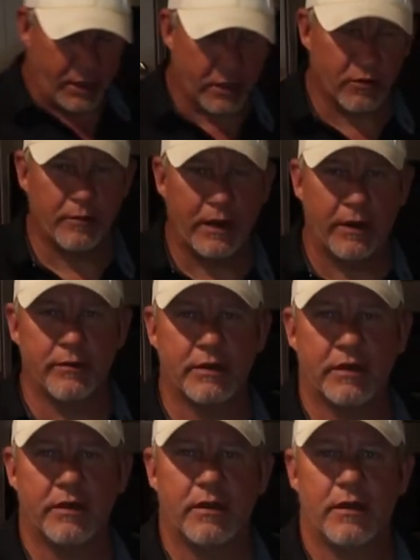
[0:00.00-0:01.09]
not going to be able
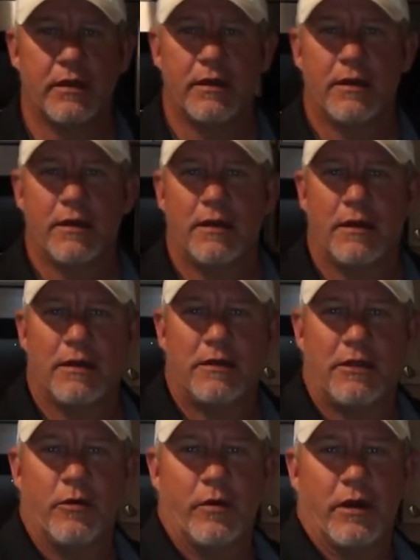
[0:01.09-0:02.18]

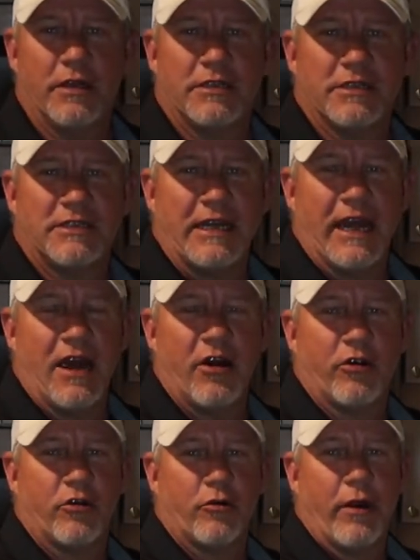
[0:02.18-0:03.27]
to just see
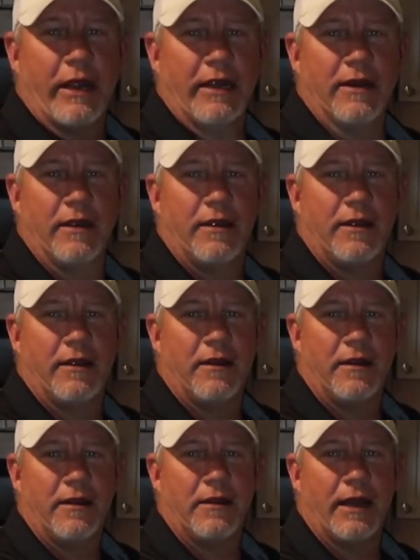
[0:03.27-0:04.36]
how great
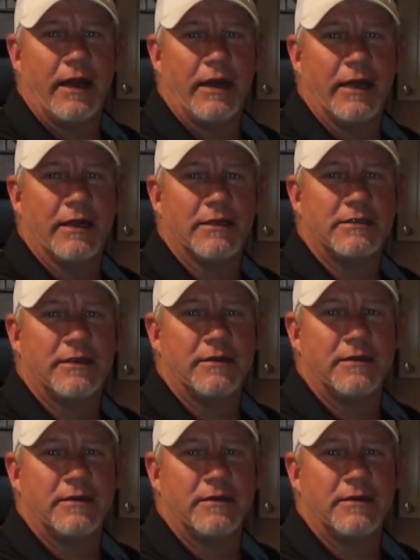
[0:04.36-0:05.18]
that is.